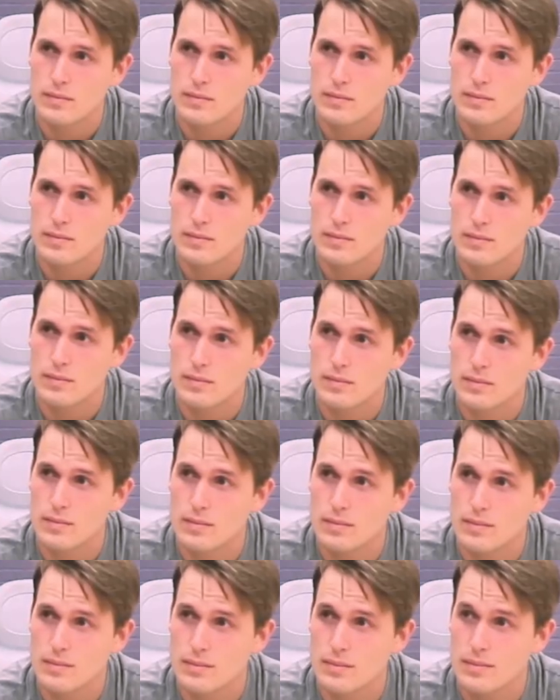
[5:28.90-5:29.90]

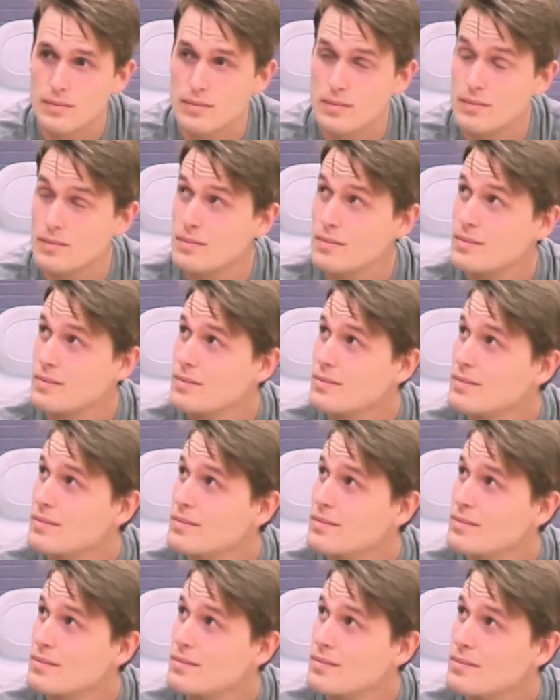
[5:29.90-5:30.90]

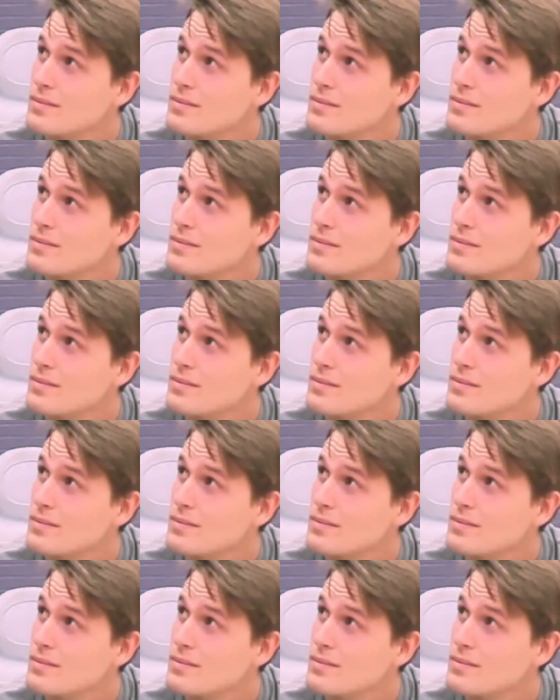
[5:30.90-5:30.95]
[no speech]